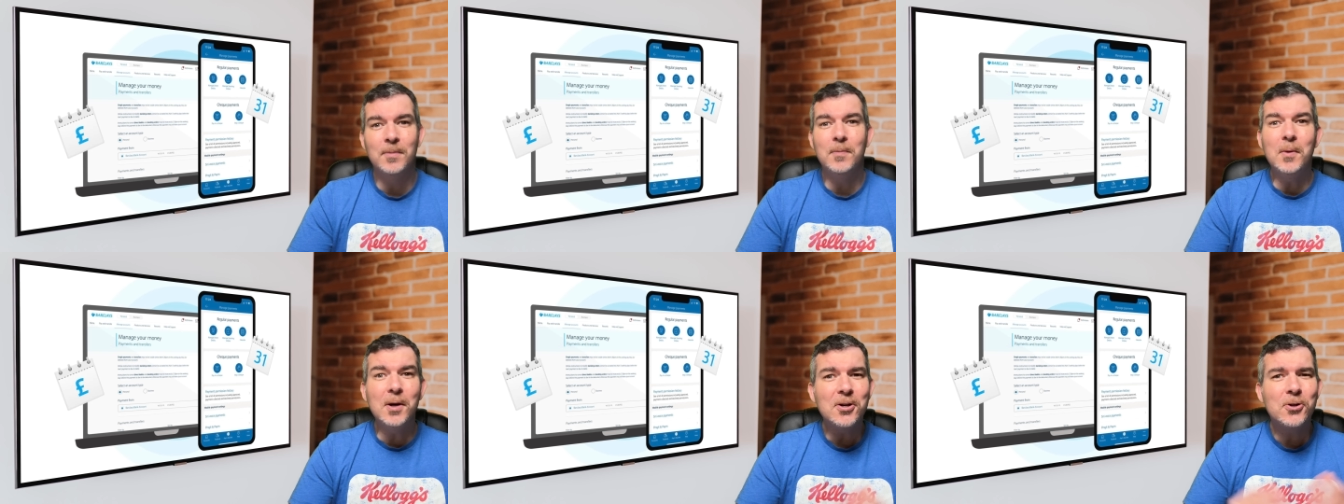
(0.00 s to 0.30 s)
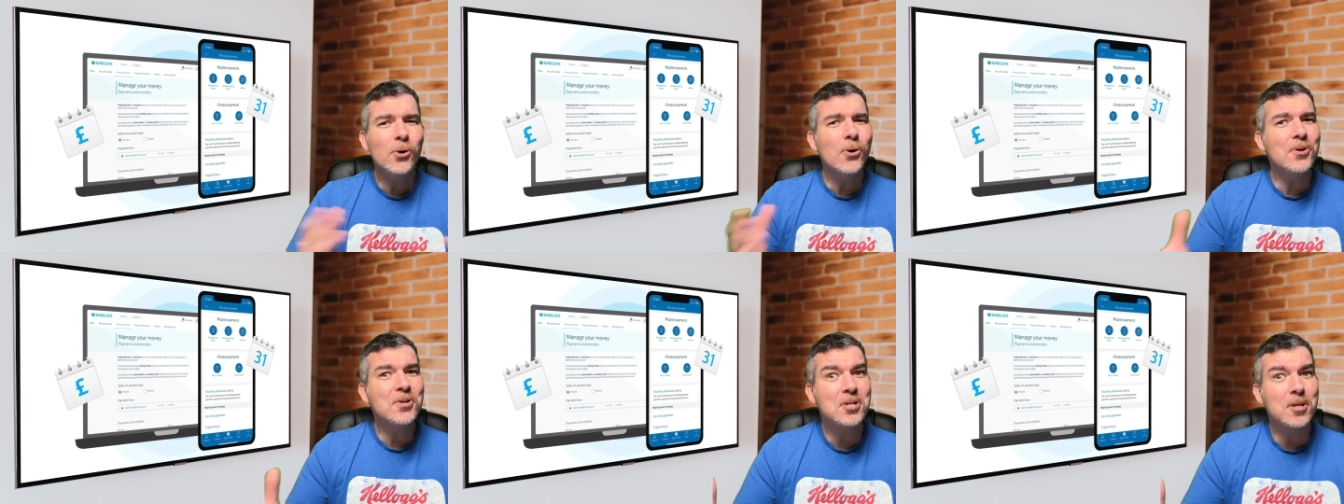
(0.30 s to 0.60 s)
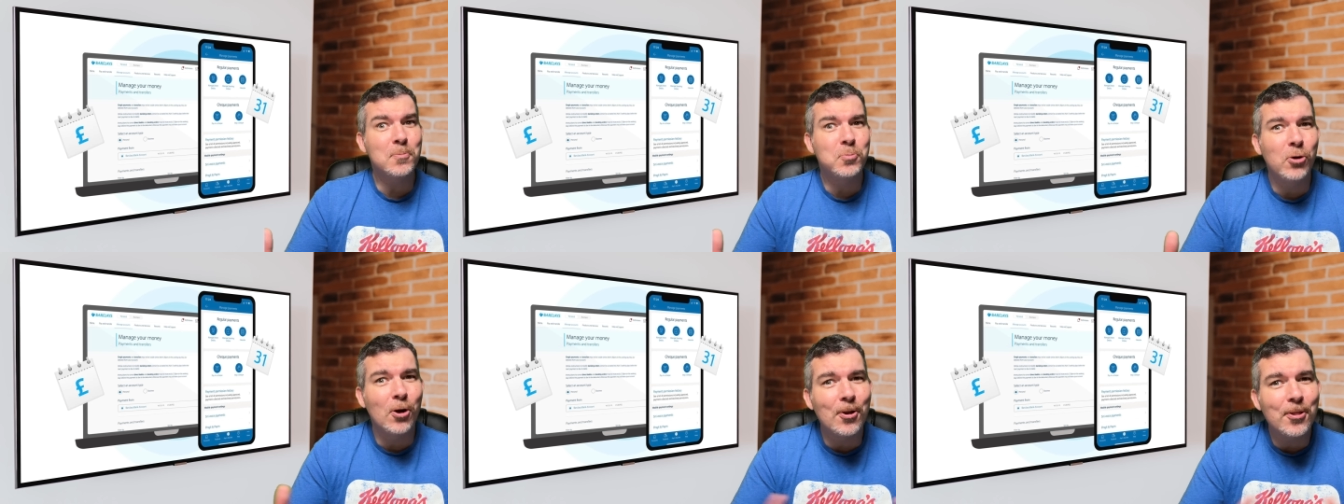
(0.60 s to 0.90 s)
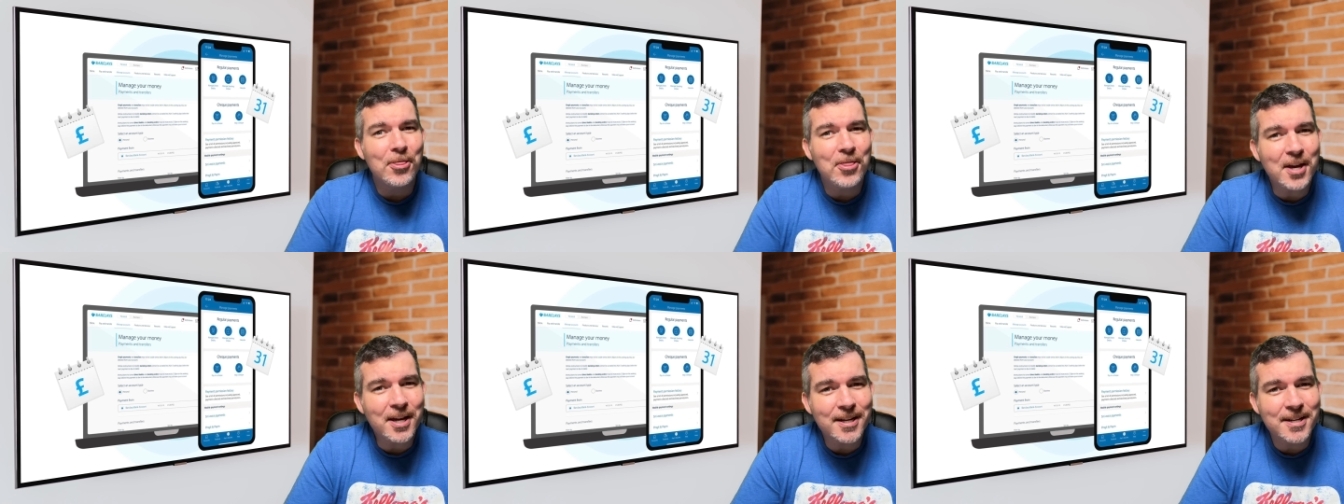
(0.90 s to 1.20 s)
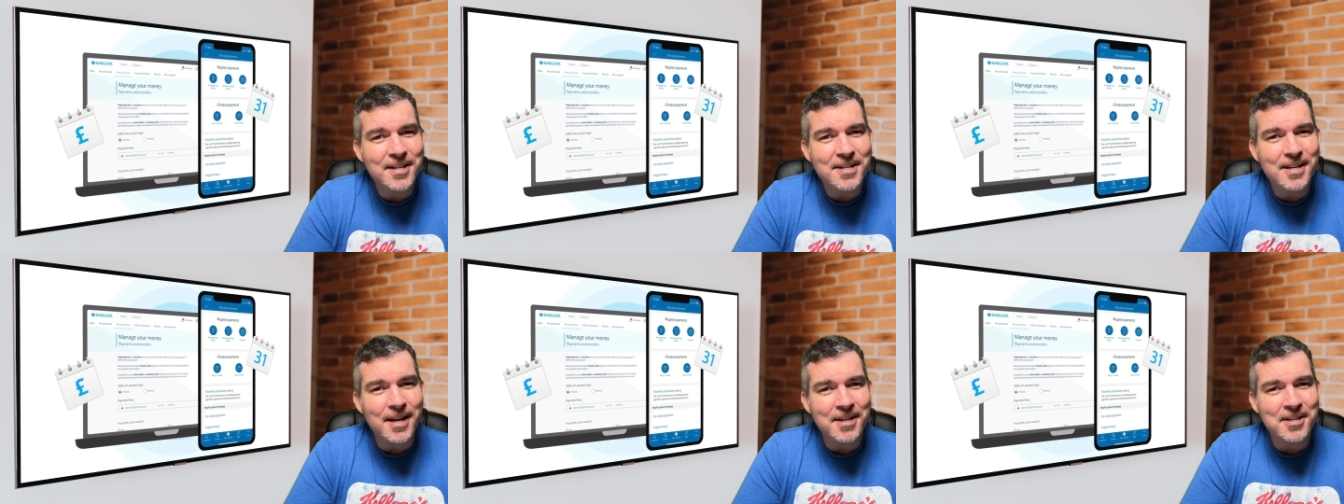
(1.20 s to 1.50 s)
But of course, the plot
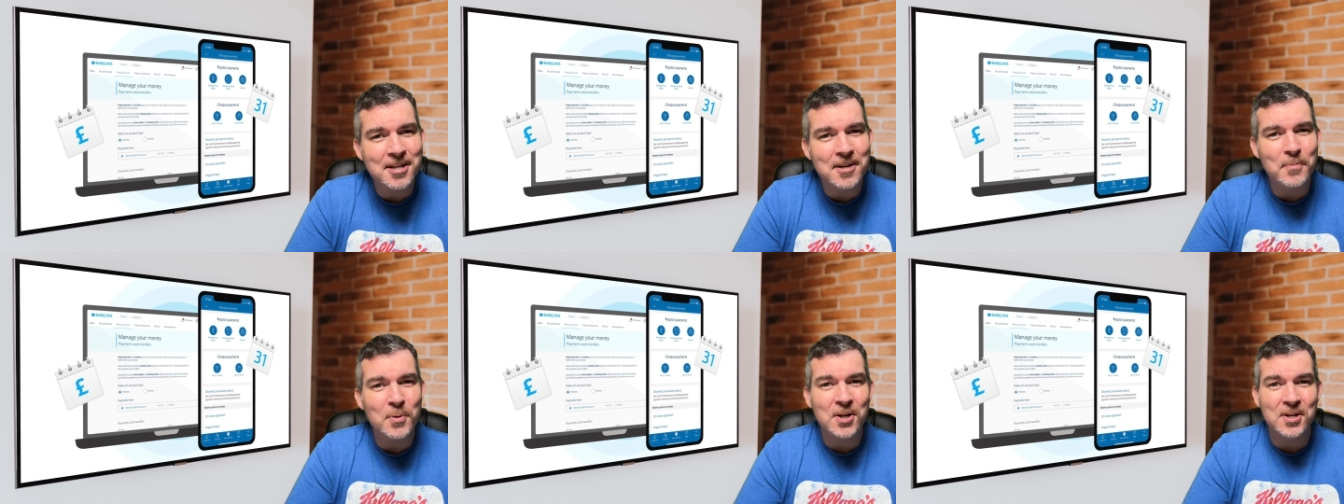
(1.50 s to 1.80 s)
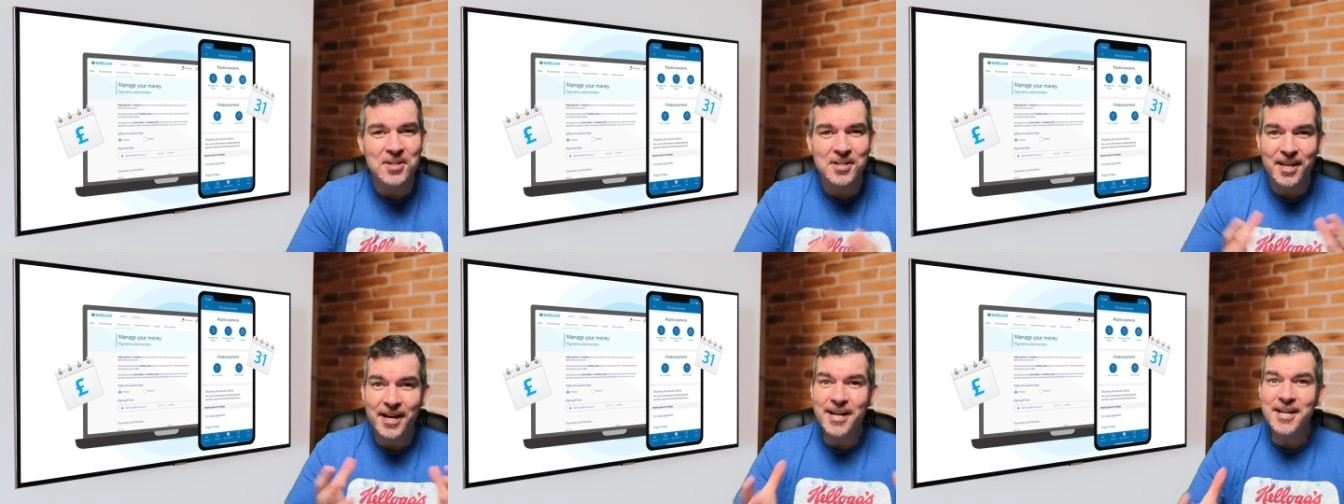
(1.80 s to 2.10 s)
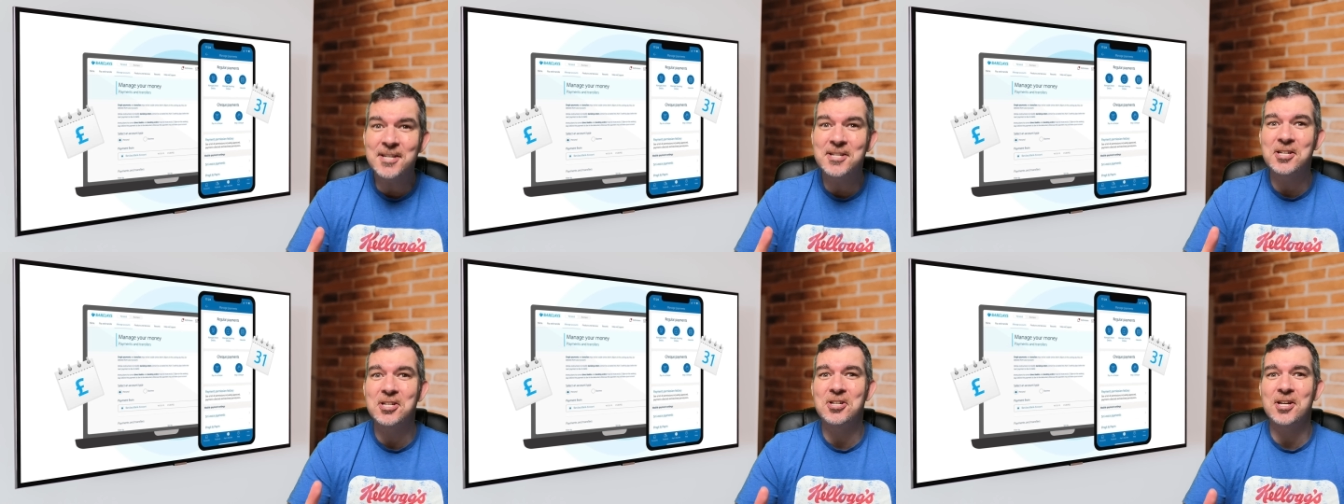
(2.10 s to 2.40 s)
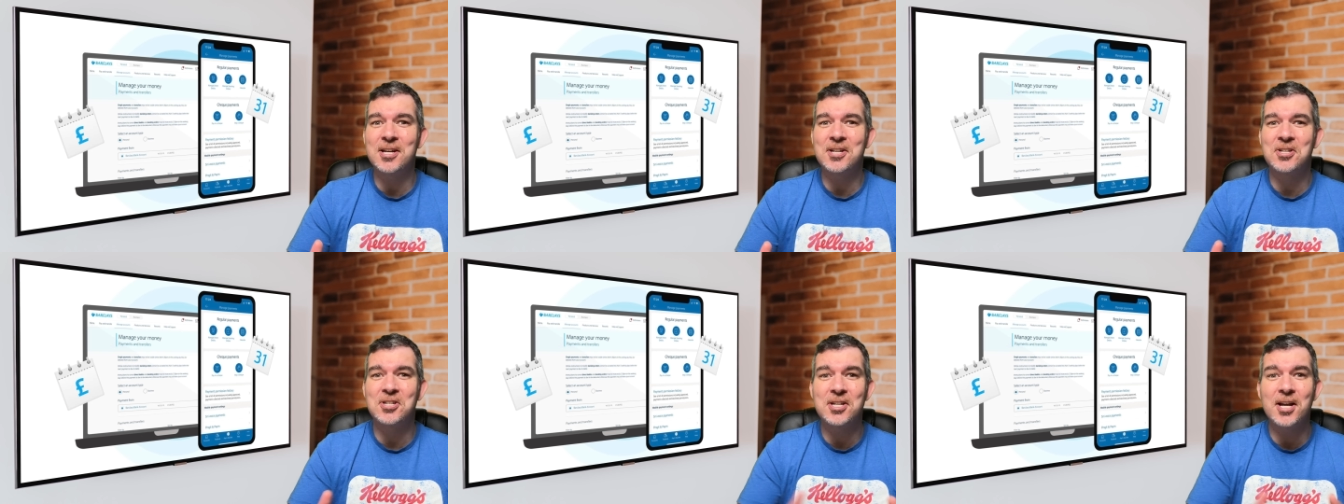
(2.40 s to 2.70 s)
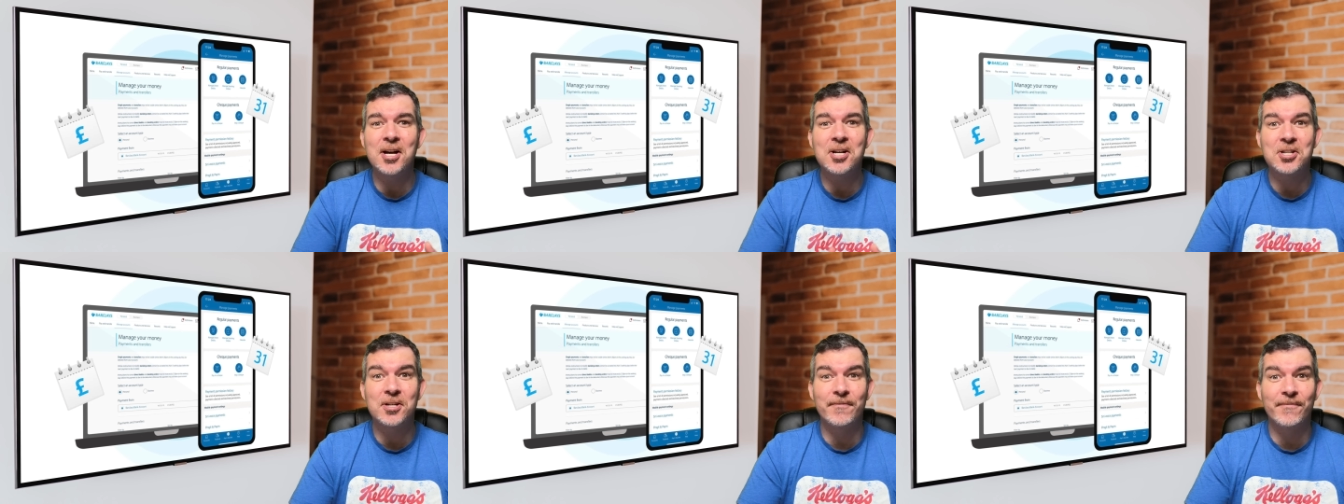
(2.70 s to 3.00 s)
thickens, doesn't it? Because they suggest
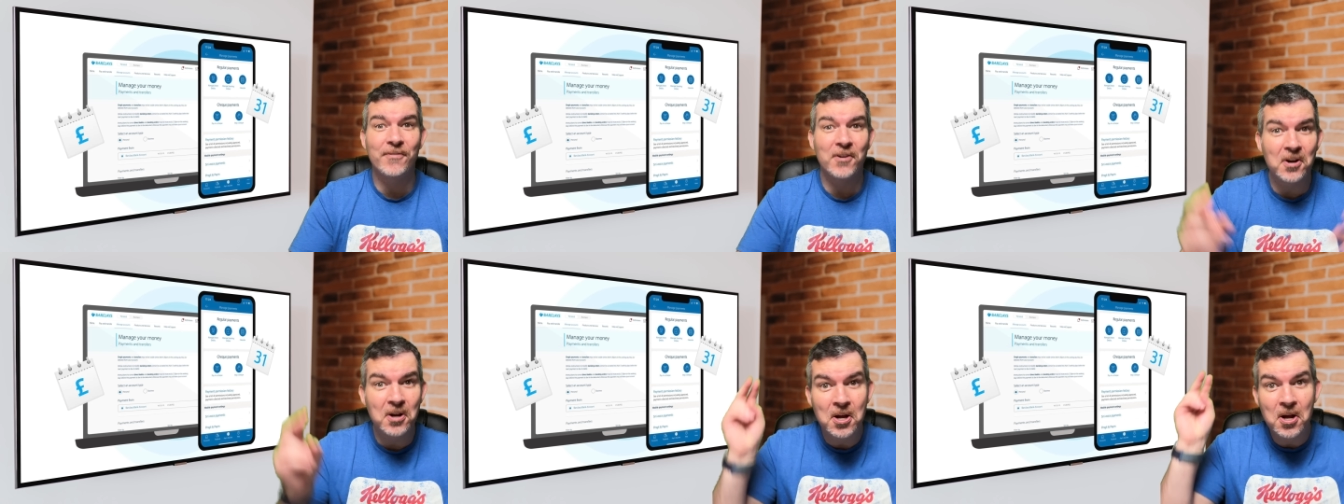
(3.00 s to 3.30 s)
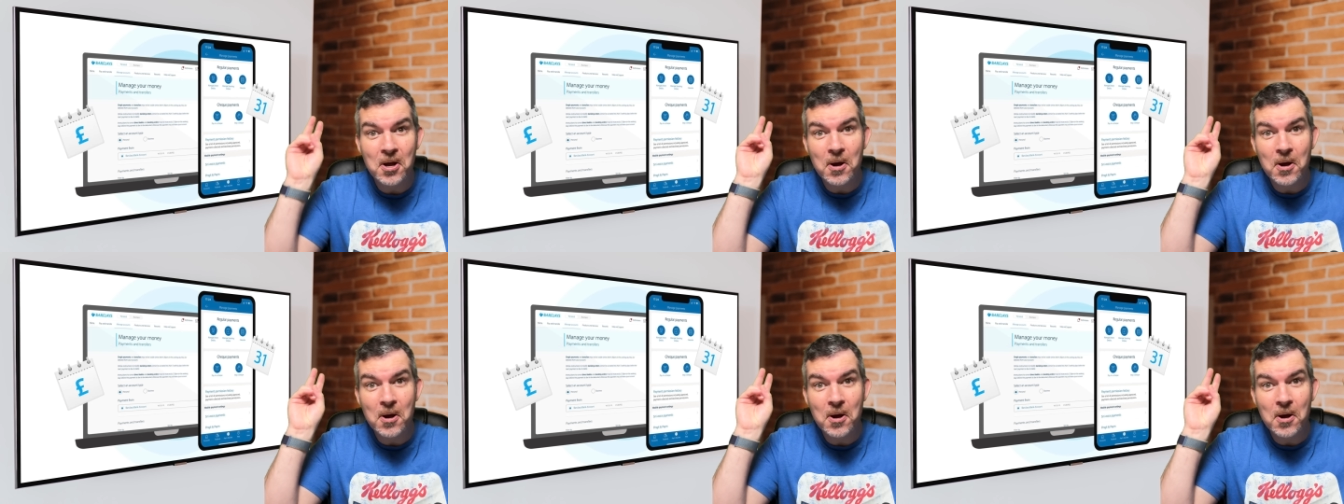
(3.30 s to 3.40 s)
searching for